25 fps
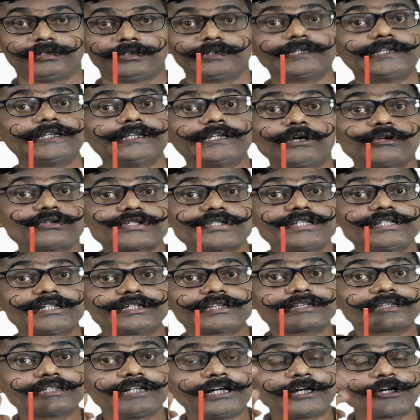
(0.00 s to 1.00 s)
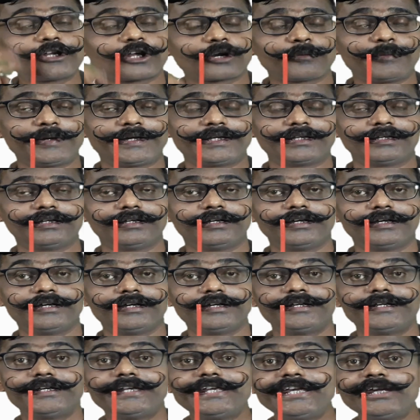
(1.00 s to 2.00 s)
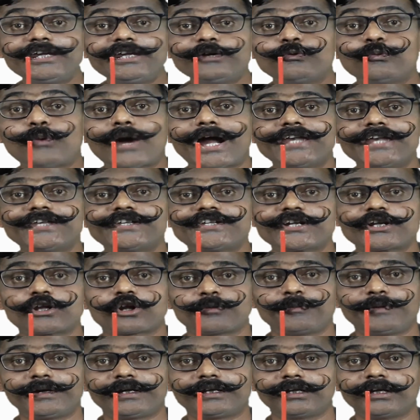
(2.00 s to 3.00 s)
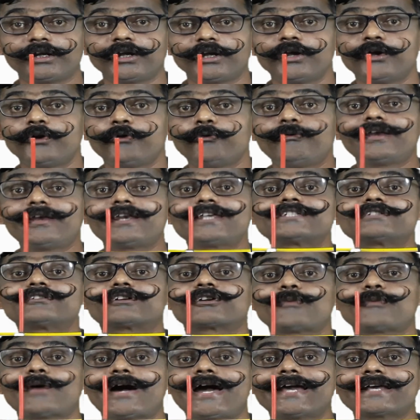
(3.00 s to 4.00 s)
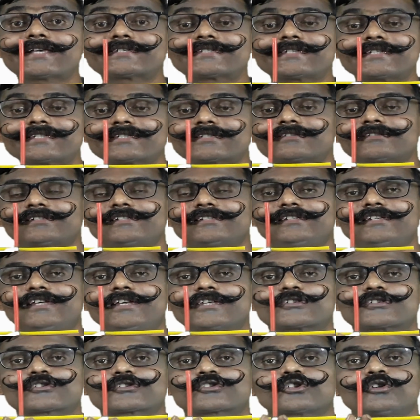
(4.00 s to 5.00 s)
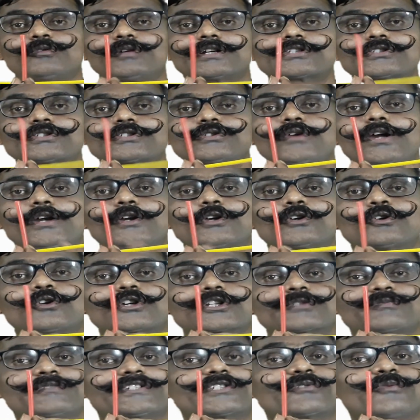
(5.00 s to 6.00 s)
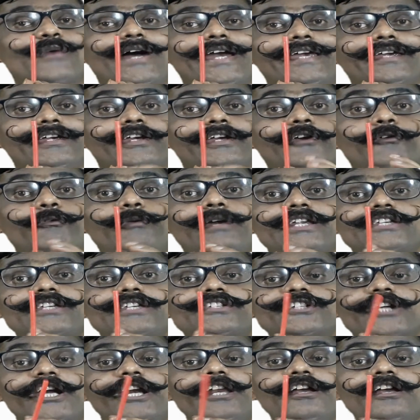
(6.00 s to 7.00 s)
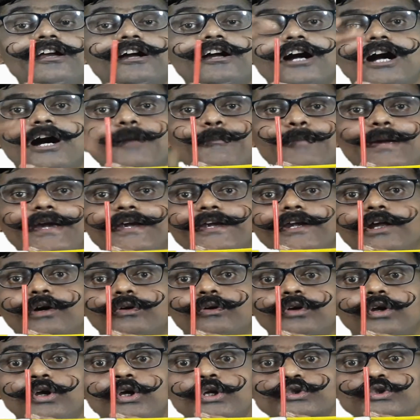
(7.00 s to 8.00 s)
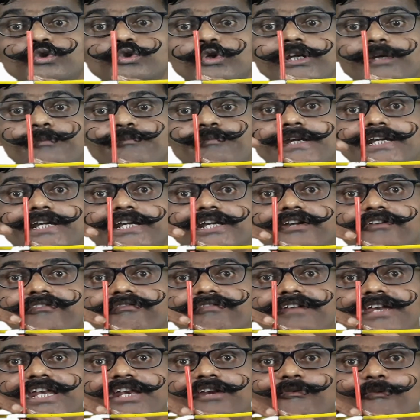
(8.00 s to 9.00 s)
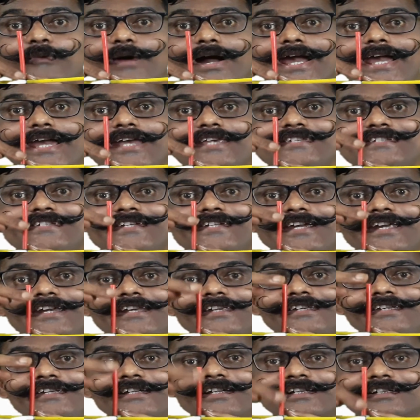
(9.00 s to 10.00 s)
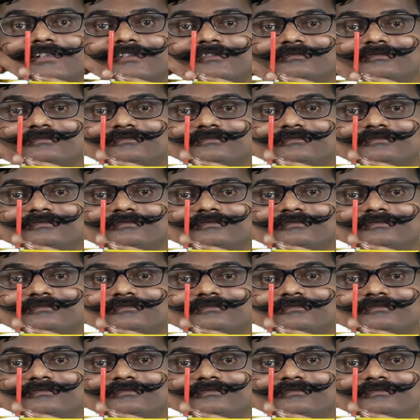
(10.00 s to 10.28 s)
Now see the third orbital, dyz orbital. Where is our y axis? Yes, towards you and towards means y. Where is z? Up and down. So in between y and z here,